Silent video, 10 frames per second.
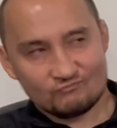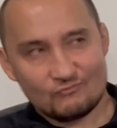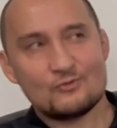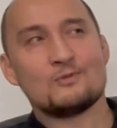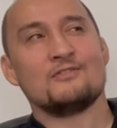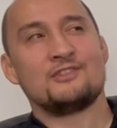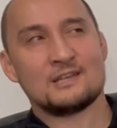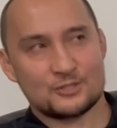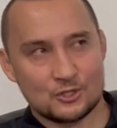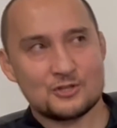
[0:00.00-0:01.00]
doing
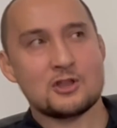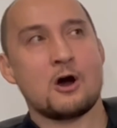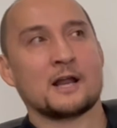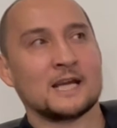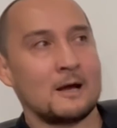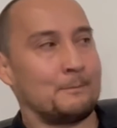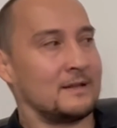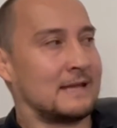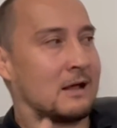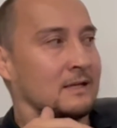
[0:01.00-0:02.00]
this, just nodding up
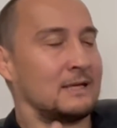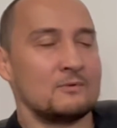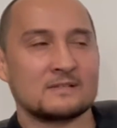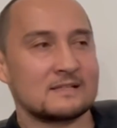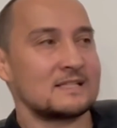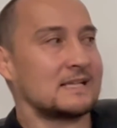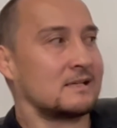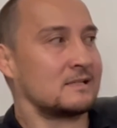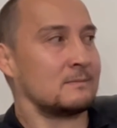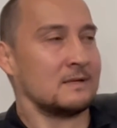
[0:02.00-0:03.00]
and down, like he was
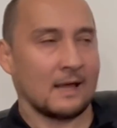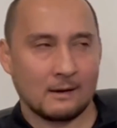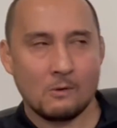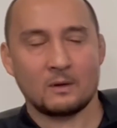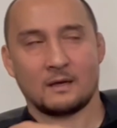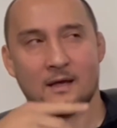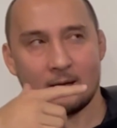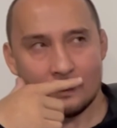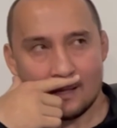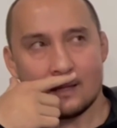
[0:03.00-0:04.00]
assessing me, like,
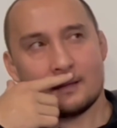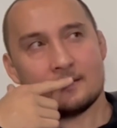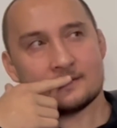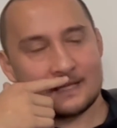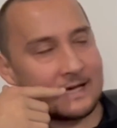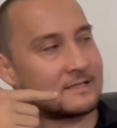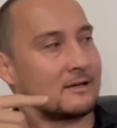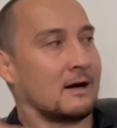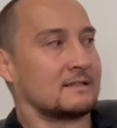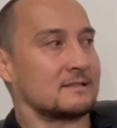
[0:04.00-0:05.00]
okay, this guy's
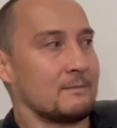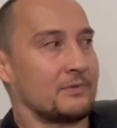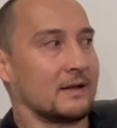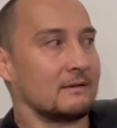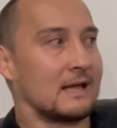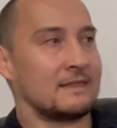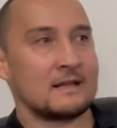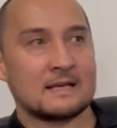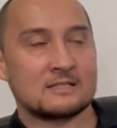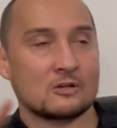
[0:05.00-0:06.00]
got something. And
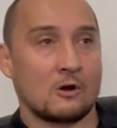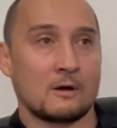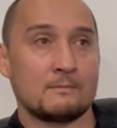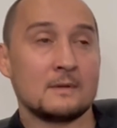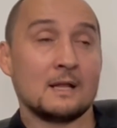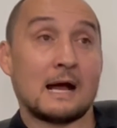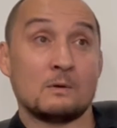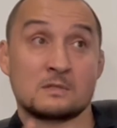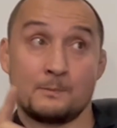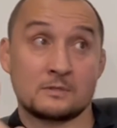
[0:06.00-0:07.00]
then I saw him, I
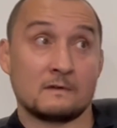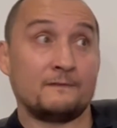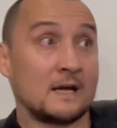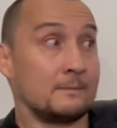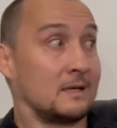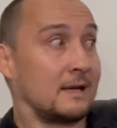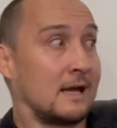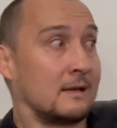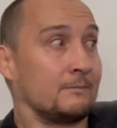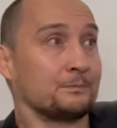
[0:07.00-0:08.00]
was supposed to fight him
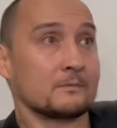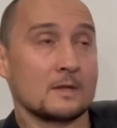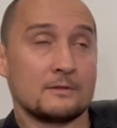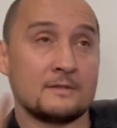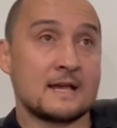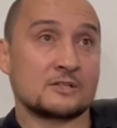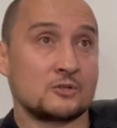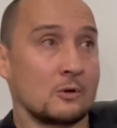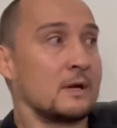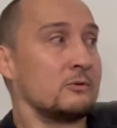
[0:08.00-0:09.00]
again the
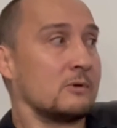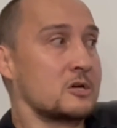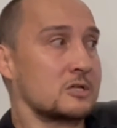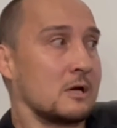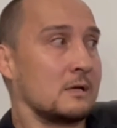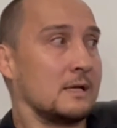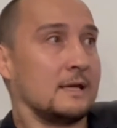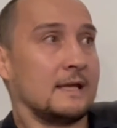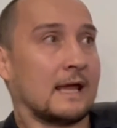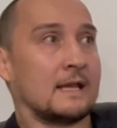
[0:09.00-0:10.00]
next year in Russia,
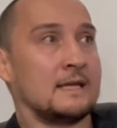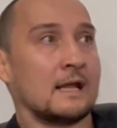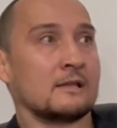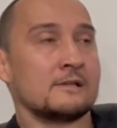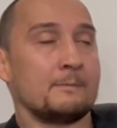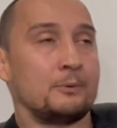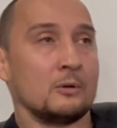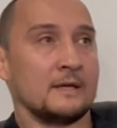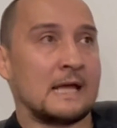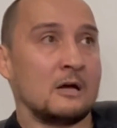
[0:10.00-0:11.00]
and he ended up
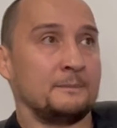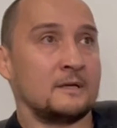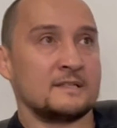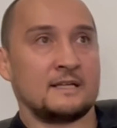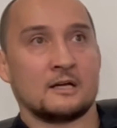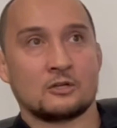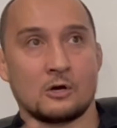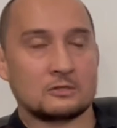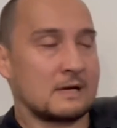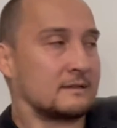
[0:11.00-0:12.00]
pulling out because he got
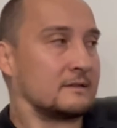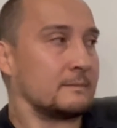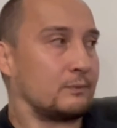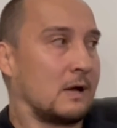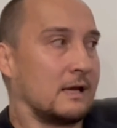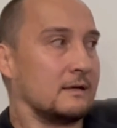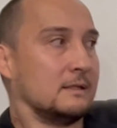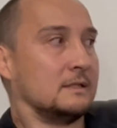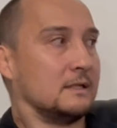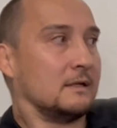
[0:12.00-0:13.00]
contracted to Pride.
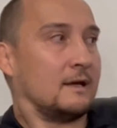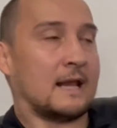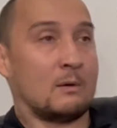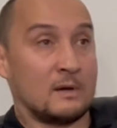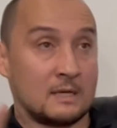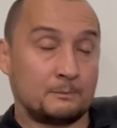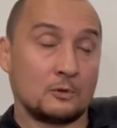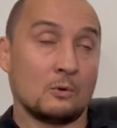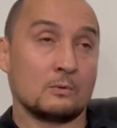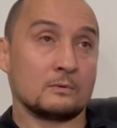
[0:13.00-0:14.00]
And I
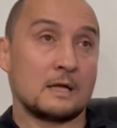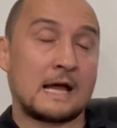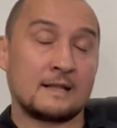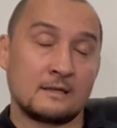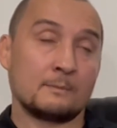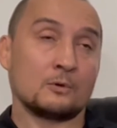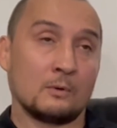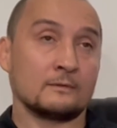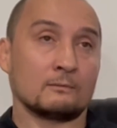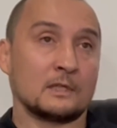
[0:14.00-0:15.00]
ended up
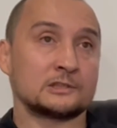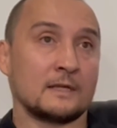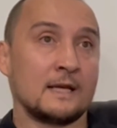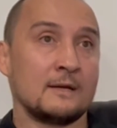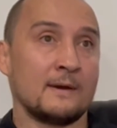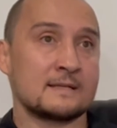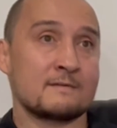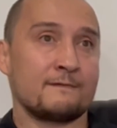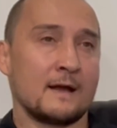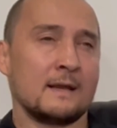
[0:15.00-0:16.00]
going to Russia anyways
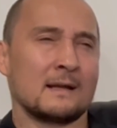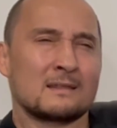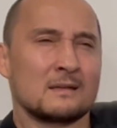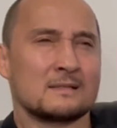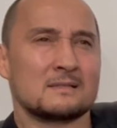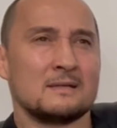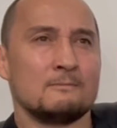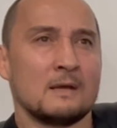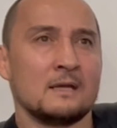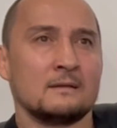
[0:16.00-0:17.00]
and finding, I think, his
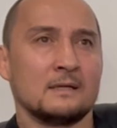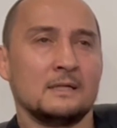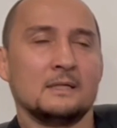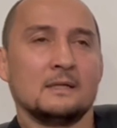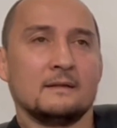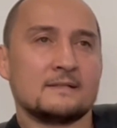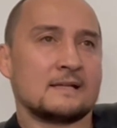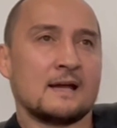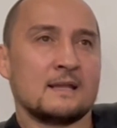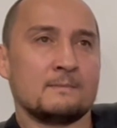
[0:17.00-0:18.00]
teammate, this
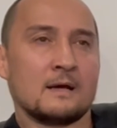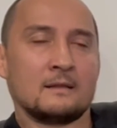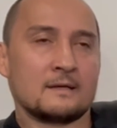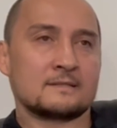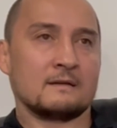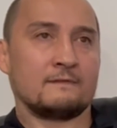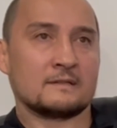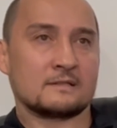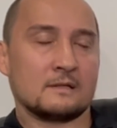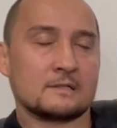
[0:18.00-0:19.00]
guy named Alexei
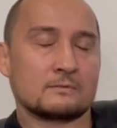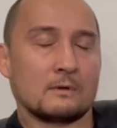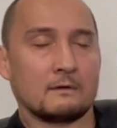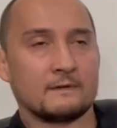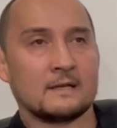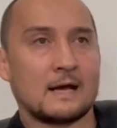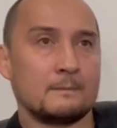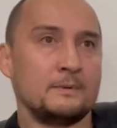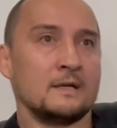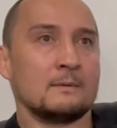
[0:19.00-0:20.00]
Veselesrov, and I
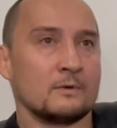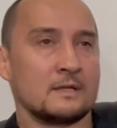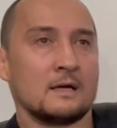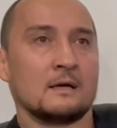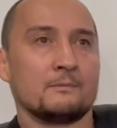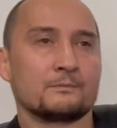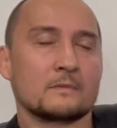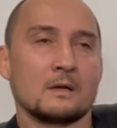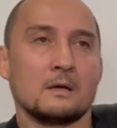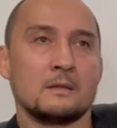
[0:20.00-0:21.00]
beat him with a
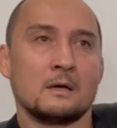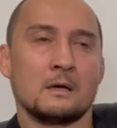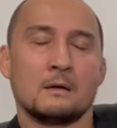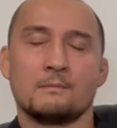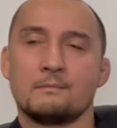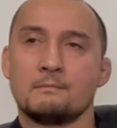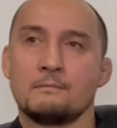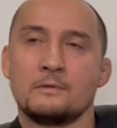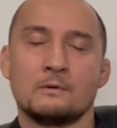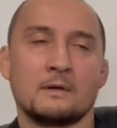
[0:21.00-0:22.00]

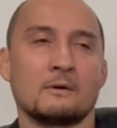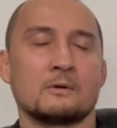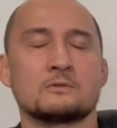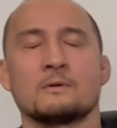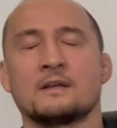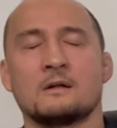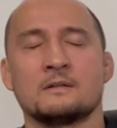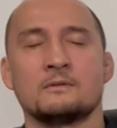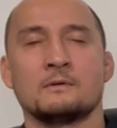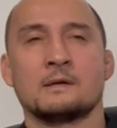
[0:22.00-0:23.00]
Nogueira, or they called
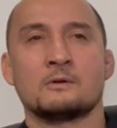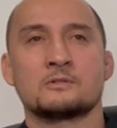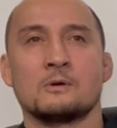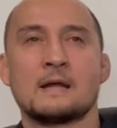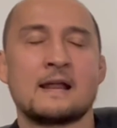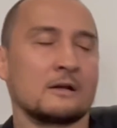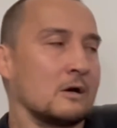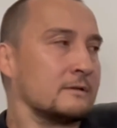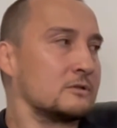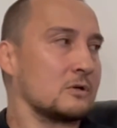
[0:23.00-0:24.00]
it Nogueira choke,
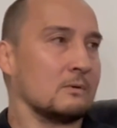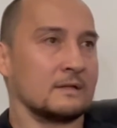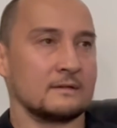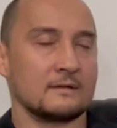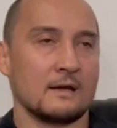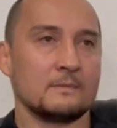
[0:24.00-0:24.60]
Anaconda choke at the time.